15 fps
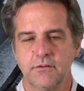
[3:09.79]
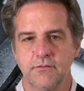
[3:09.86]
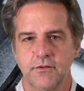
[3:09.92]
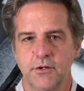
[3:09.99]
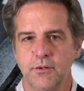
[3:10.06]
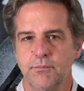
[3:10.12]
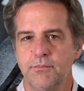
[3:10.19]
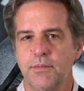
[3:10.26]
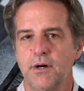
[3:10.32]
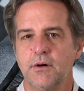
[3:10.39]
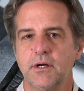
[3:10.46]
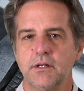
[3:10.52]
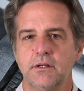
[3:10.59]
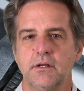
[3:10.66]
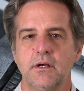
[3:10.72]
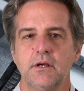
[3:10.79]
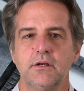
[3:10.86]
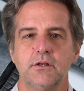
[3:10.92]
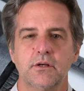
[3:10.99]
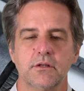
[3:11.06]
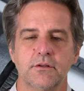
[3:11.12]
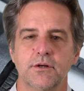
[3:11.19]
If you're a poet,
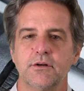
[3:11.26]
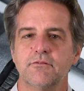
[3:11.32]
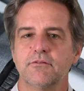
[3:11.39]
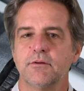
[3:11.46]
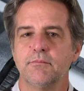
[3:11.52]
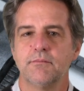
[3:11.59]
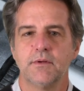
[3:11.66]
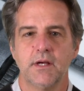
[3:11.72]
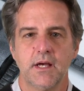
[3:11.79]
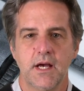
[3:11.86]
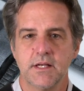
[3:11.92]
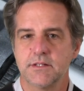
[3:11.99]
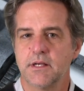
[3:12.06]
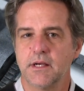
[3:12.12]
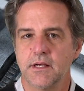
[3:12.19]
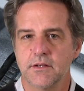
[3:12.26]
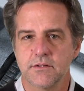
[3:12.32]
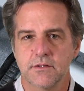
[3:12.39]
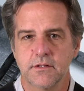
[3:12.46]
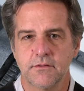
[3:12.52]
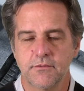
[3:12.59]
you can learn from essayists.